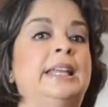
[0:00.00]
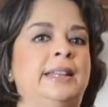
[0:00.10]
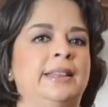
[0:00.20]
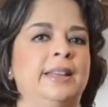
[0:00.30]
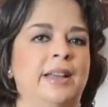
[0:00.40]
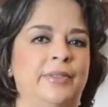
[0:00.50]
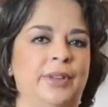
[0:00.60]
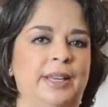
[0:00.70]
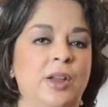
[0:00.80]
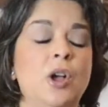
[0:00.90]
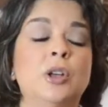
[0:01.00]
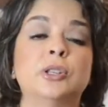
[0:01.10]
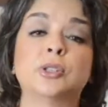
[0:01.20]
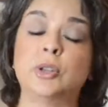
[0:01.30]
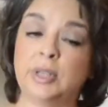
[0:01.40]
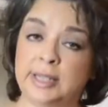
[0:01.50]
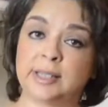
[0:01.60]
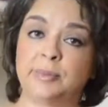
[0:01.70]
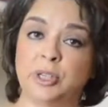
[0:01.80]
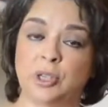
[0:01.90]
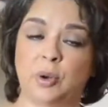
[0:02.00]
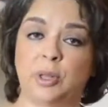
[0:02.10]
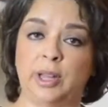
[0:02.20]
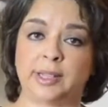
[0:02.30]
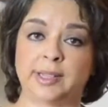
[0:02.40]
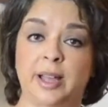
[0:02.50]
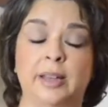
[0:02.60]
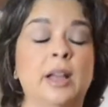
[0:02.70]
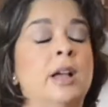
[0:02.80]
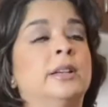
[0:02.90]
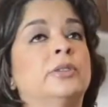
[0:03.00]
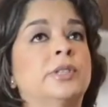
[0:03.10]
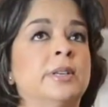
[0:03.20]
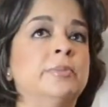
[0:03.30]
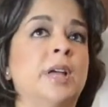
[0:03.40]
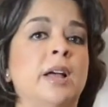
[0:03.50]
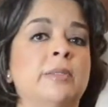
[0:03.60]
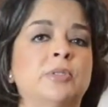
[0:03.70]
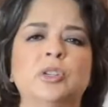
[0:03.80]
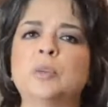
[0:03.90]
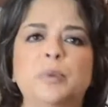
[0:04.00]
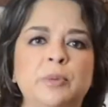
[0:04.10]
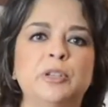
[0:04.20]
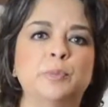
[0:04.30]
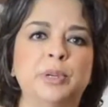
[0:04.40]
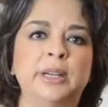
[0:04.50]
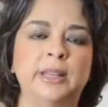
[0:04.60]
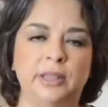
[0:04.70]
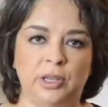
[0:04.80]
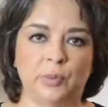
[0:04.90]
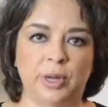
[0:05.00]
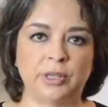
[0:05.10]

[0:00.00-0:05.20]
in the oven. So you need something to go alongside. Now sometimes you could pretty much put anything you want